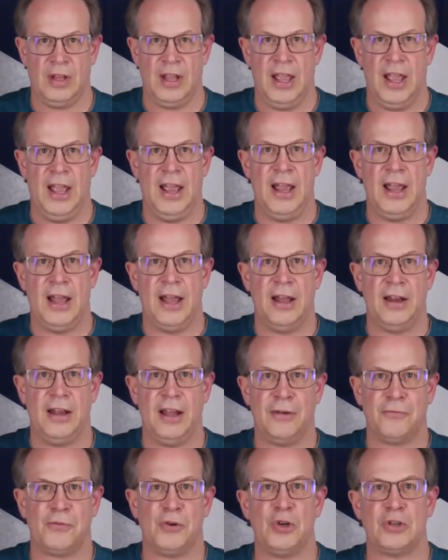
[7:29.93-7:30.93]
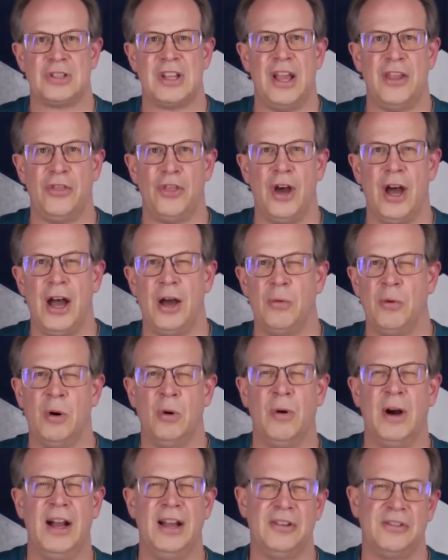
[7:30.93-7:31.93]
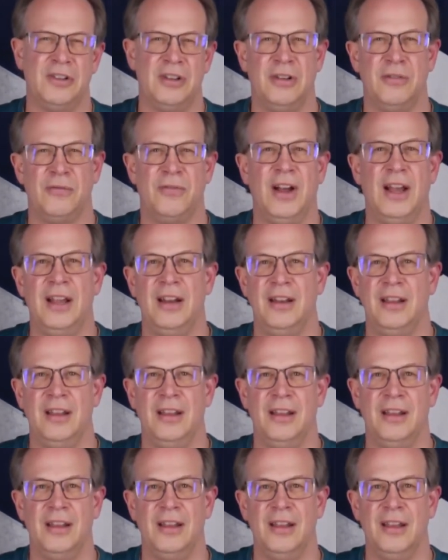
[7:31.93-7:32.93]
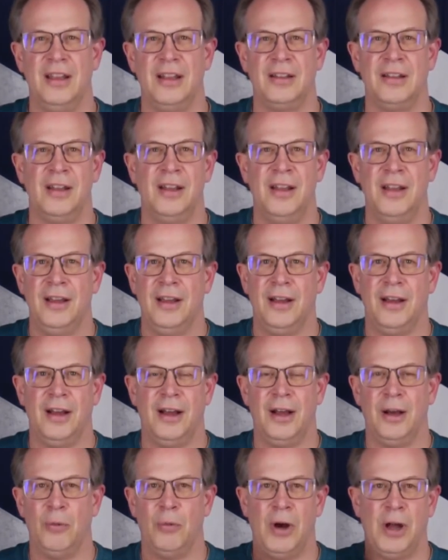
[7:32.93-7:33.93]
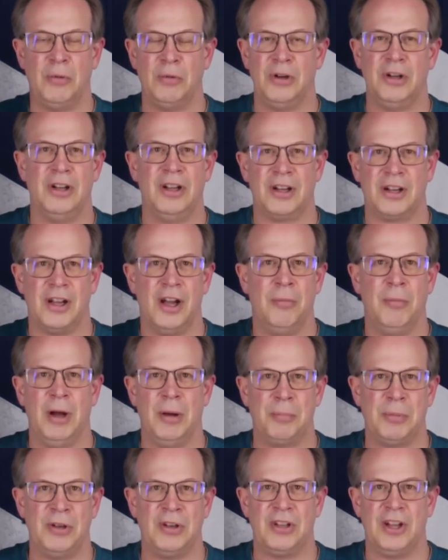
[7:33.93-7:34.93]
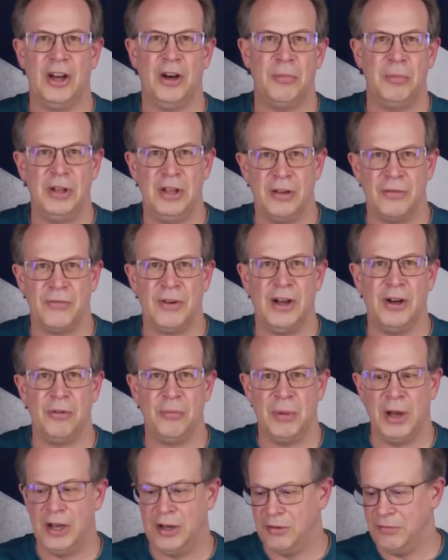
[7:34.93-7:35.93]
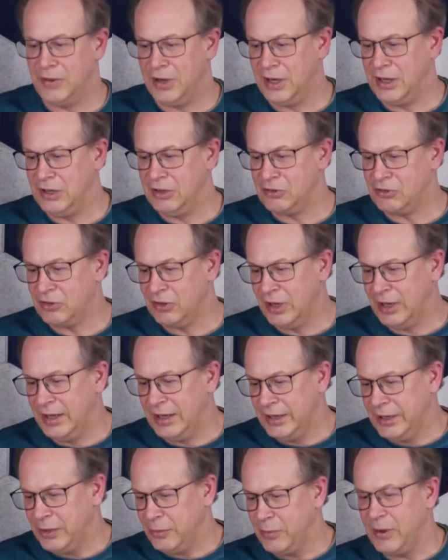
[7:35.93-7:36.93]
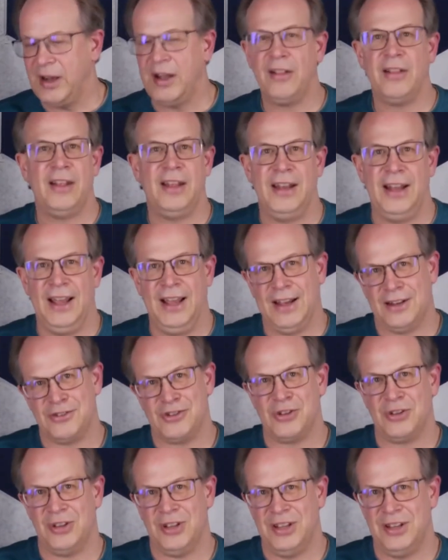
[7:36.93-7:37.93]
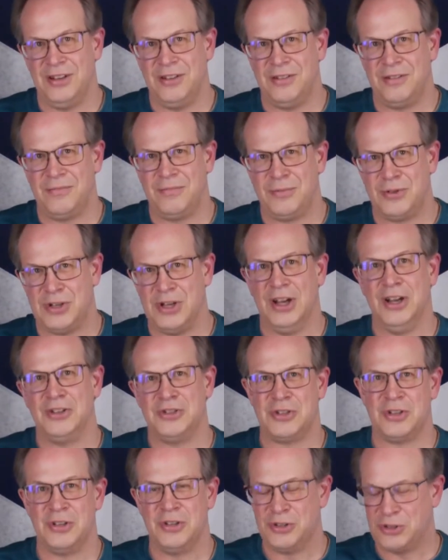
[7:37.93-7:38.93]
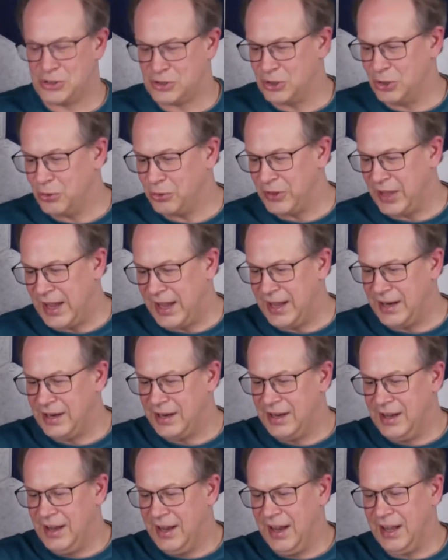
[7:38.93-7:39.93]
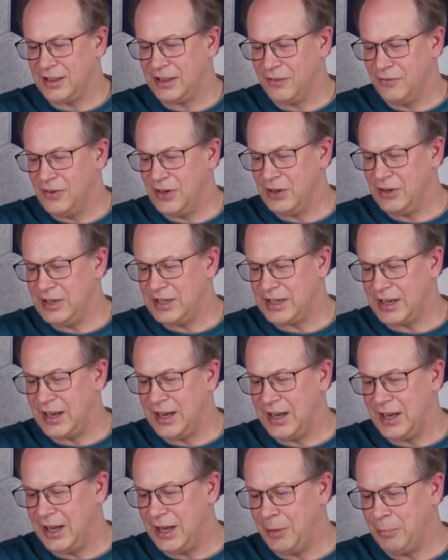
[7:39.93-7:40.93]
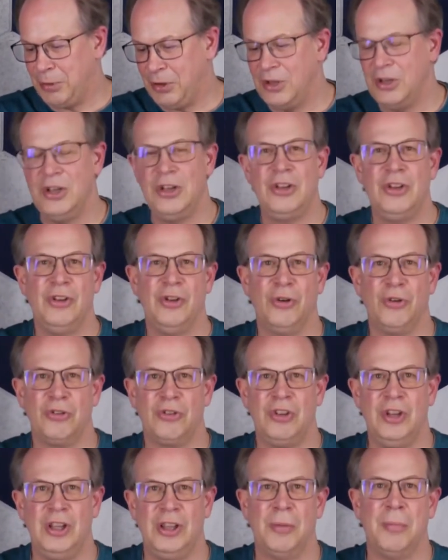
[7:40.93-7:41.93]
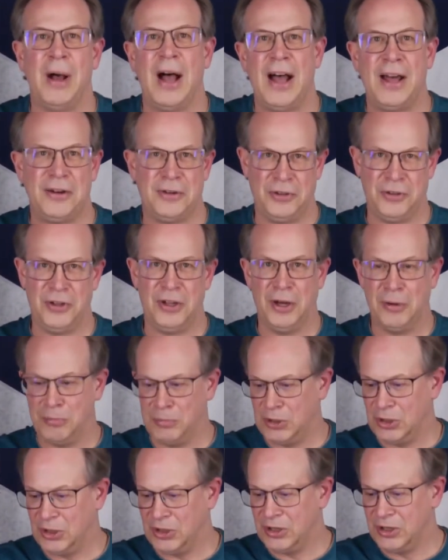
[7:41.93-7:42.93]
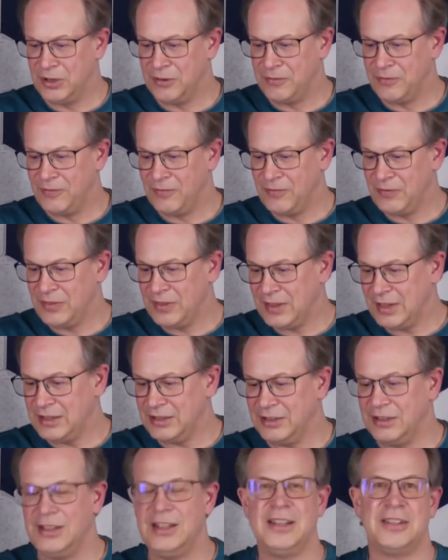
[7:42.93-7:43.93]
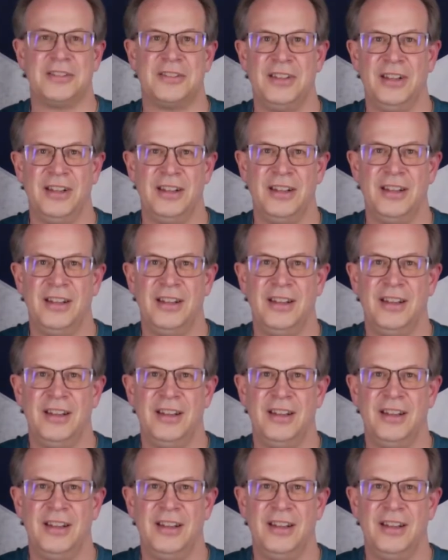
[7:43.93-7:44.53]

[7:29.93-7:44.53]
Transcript: And at first I thought, well, why isn't it finding it? Why wouldn't it come up and tell me it found my device? Well, it actually does show that. At the very top, you'll see the model number listed.